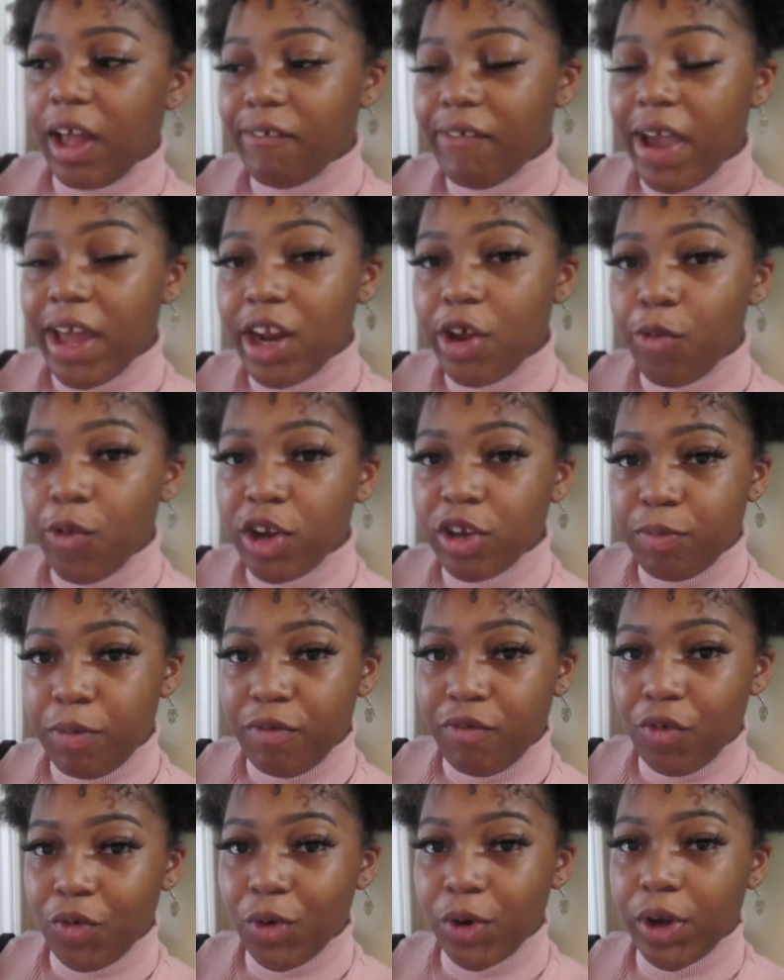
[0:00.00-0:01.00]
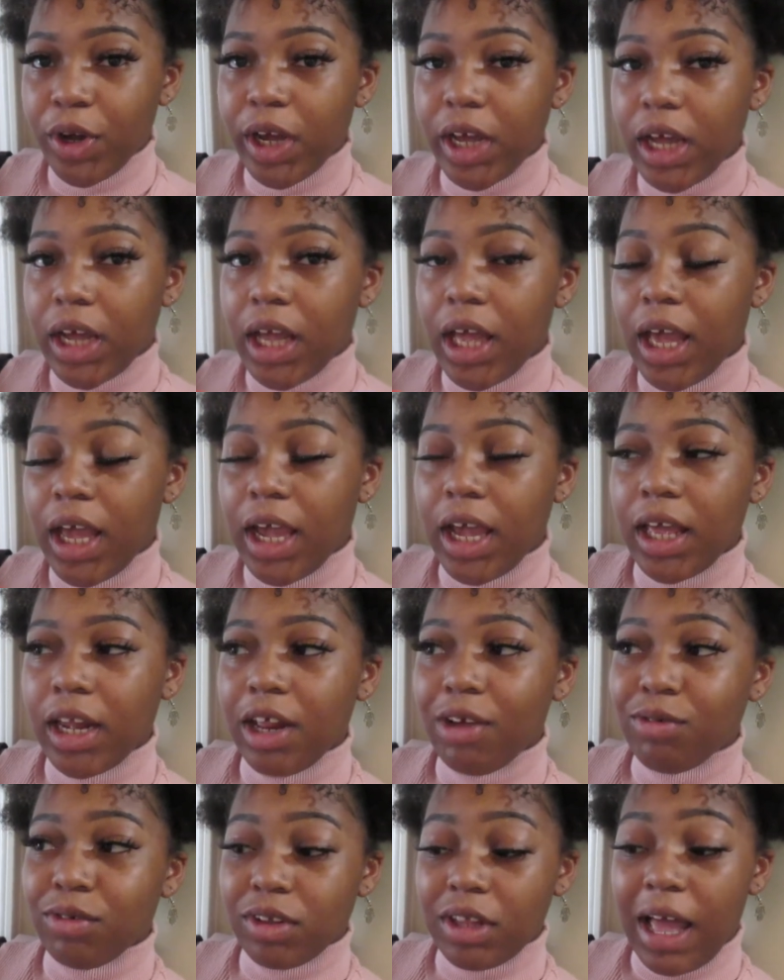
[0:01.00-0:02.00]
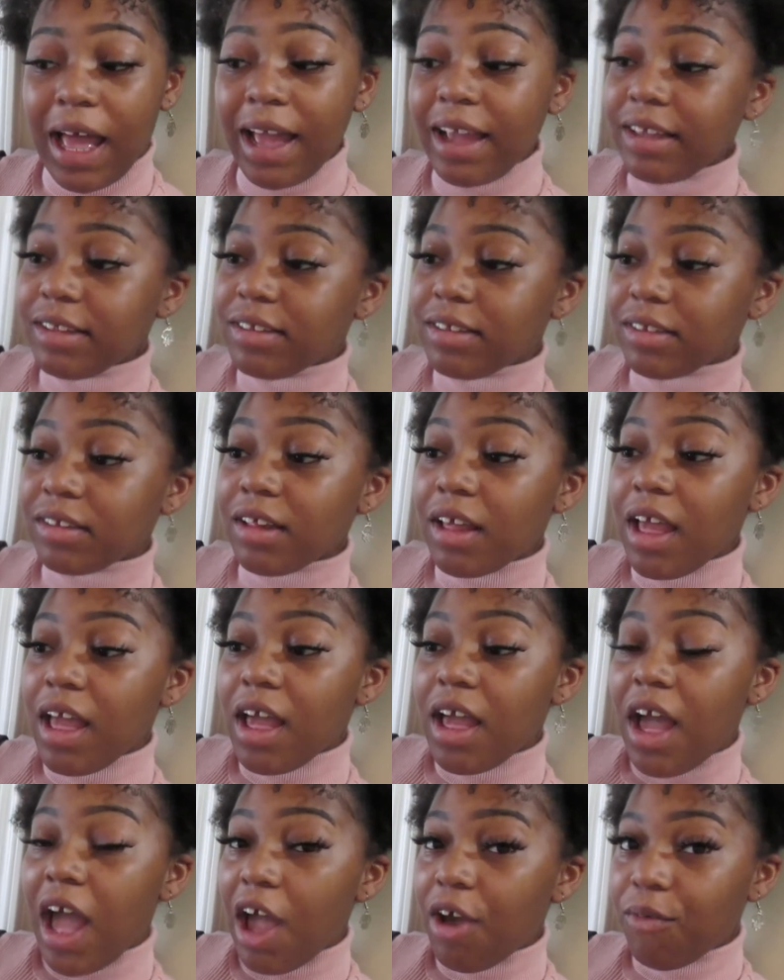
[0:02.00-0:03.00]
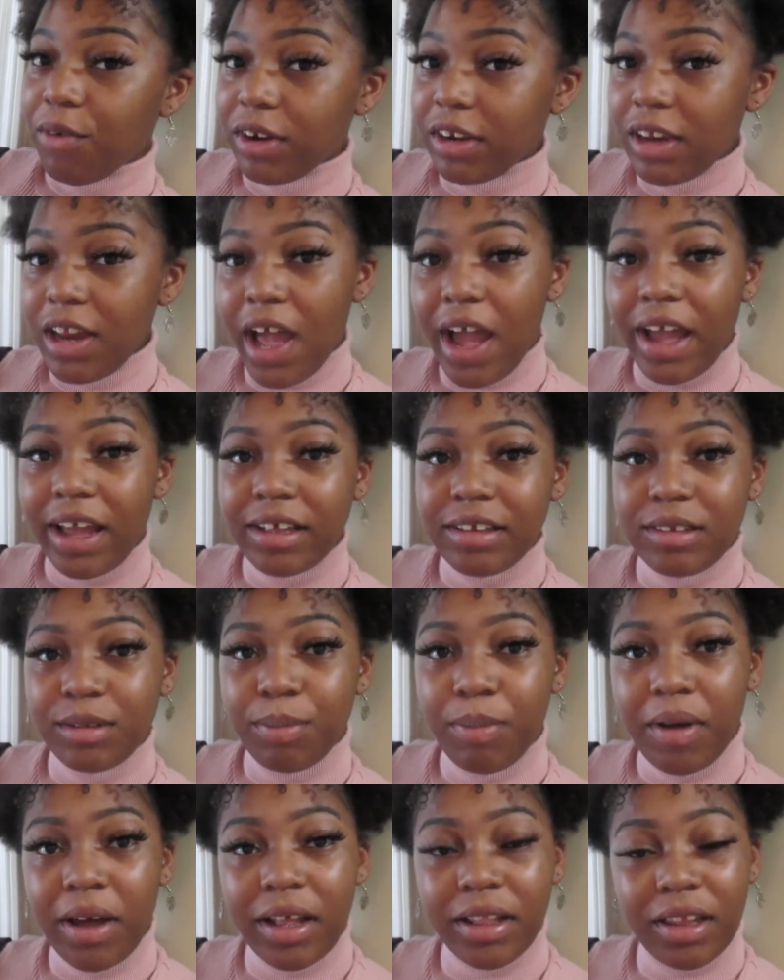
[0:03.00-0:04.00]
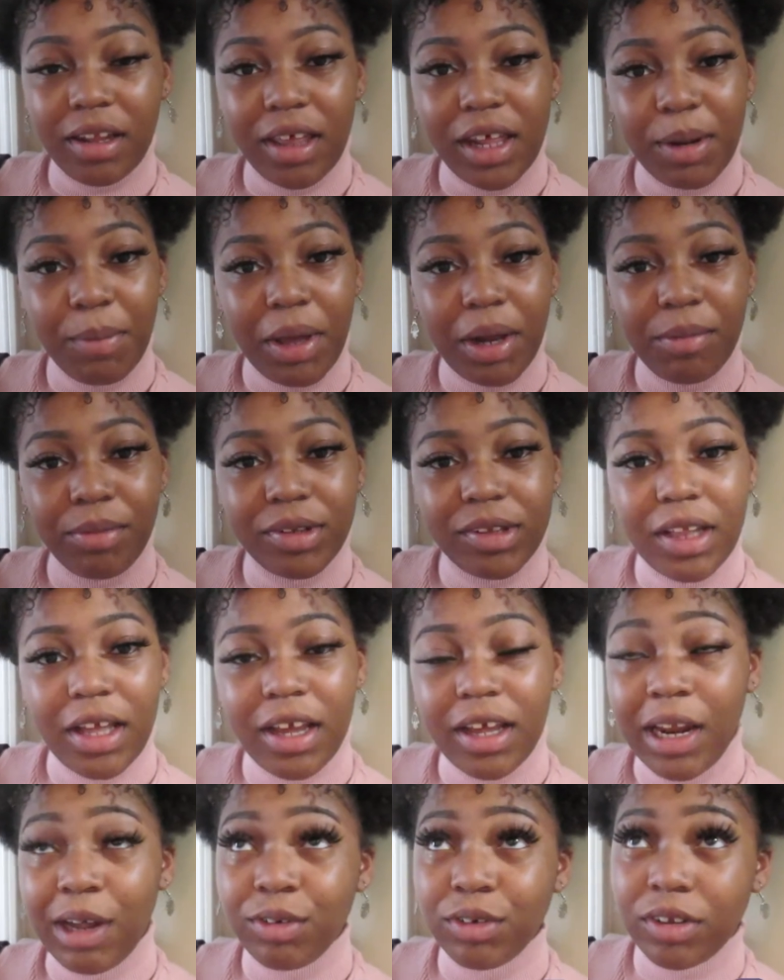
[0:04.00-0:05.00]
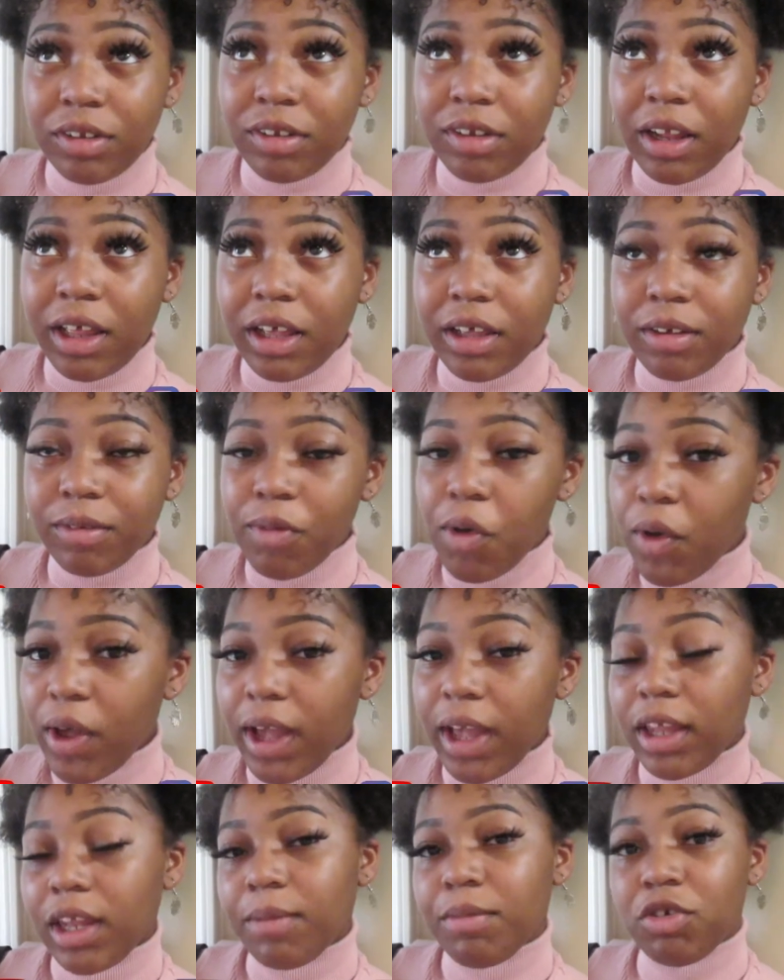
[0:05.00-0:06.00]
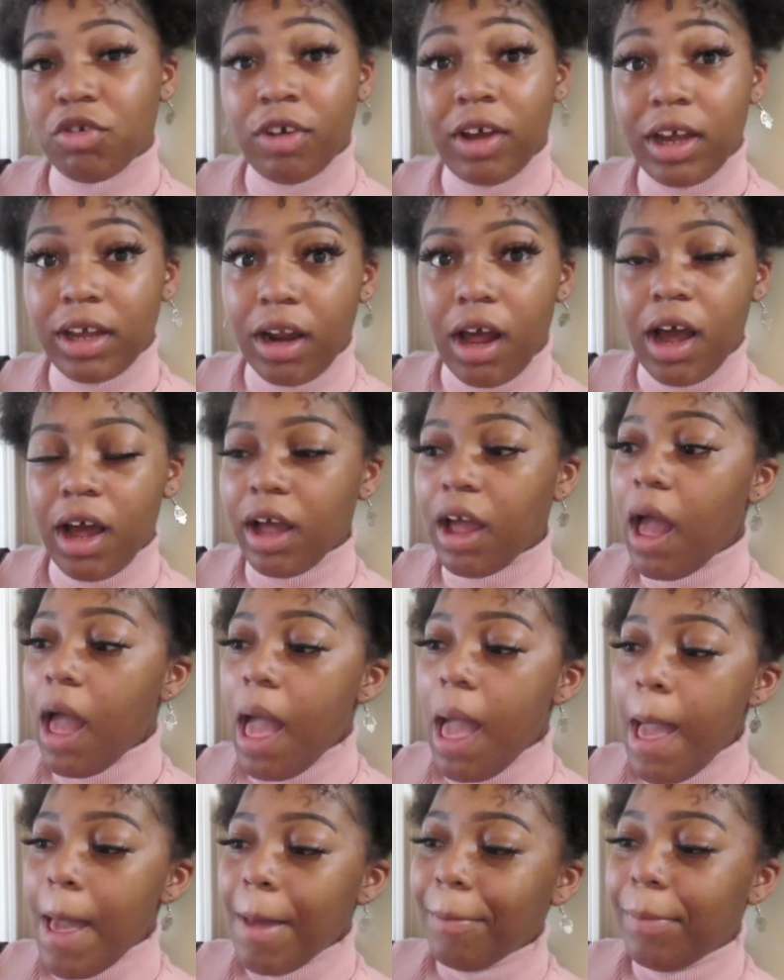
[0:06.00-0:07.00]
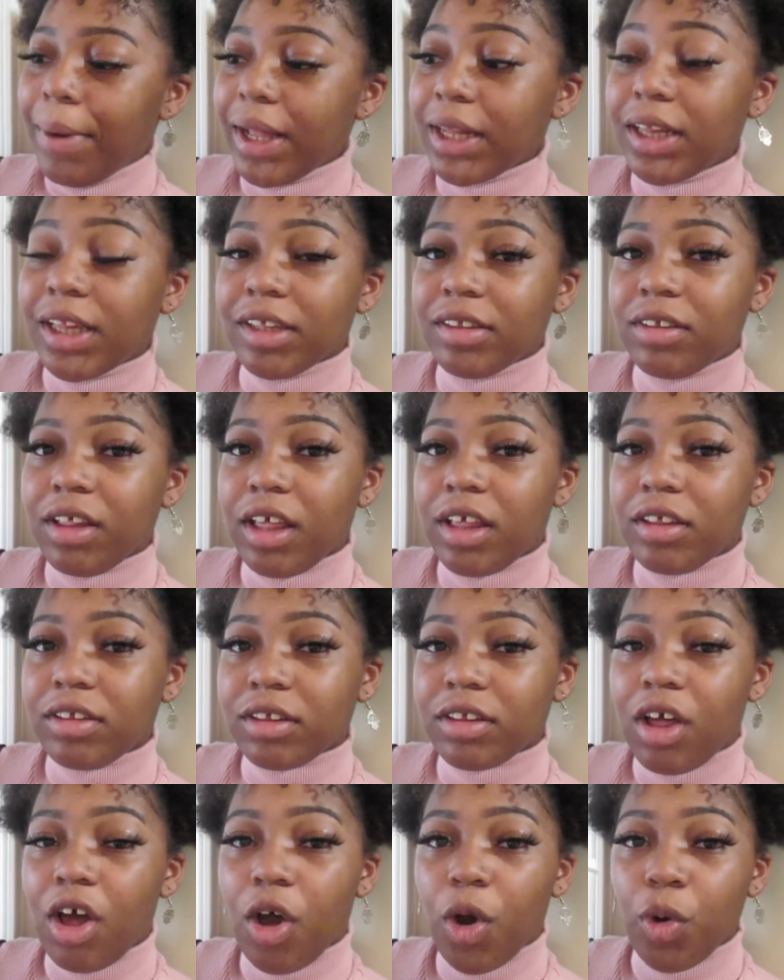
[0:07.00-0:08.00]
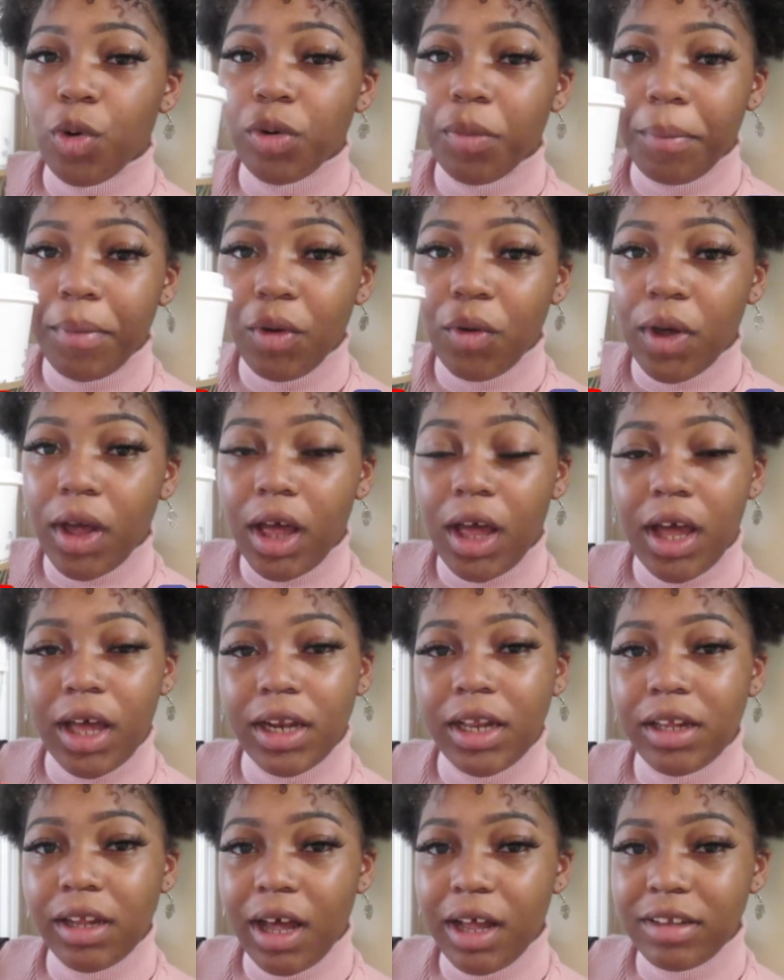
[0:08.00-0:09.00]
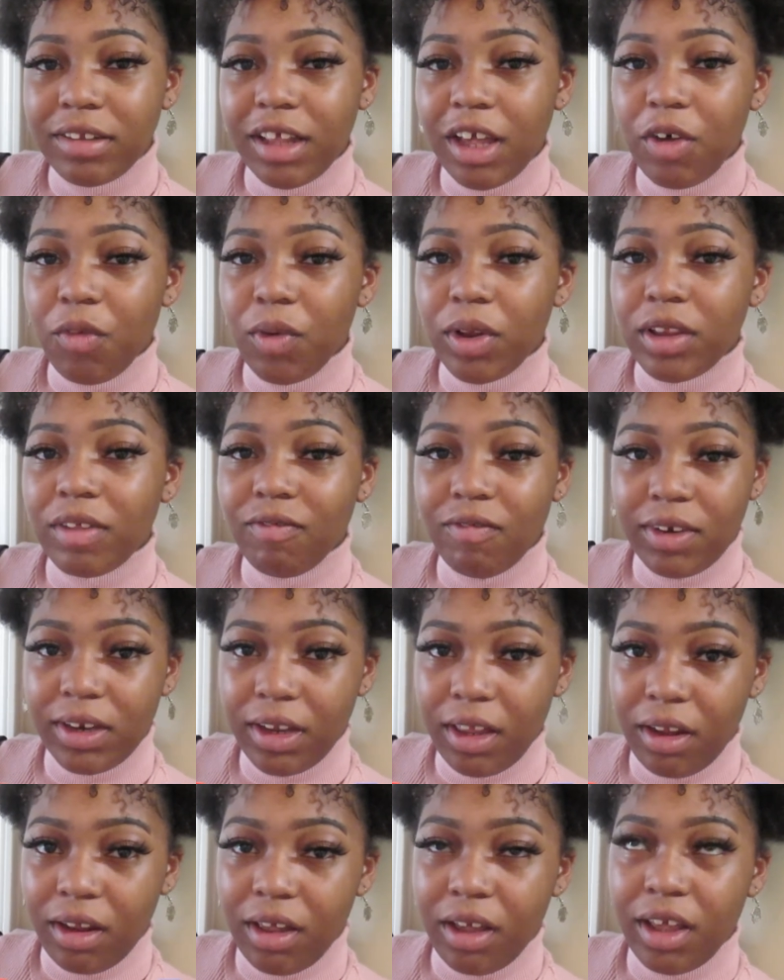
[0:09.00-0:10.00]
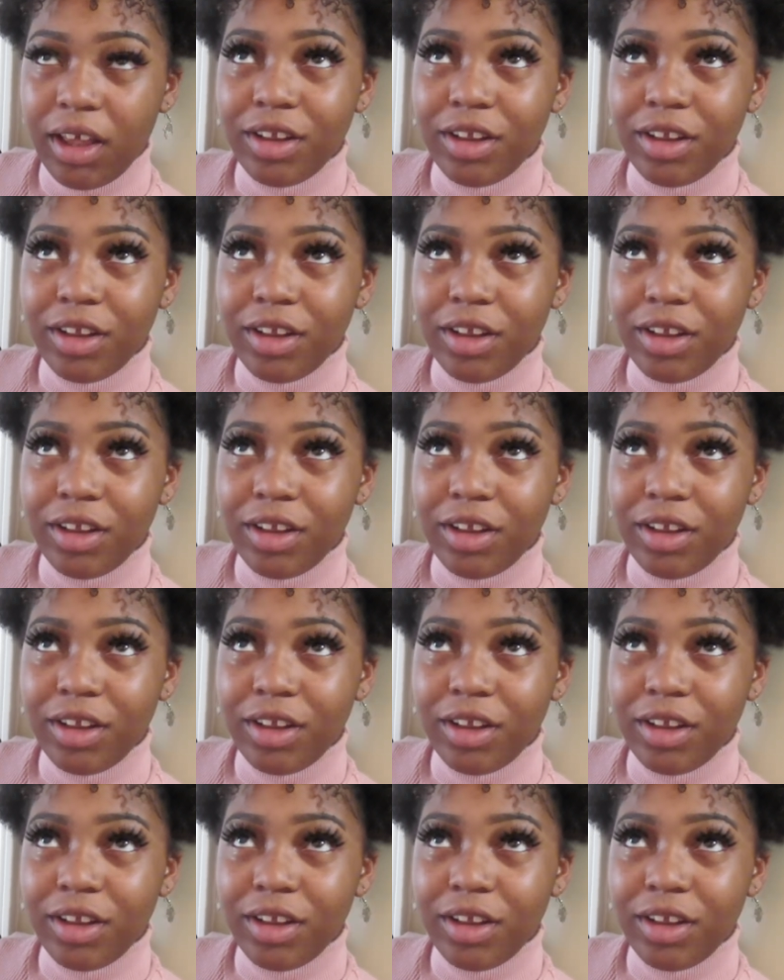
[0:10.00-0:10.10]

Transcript: I've had it once before and it was iced. I wanted it iced, but the lady made a mistake and I was just like, okay, let me try it hot. But this is oat milk honey latte with vanilla.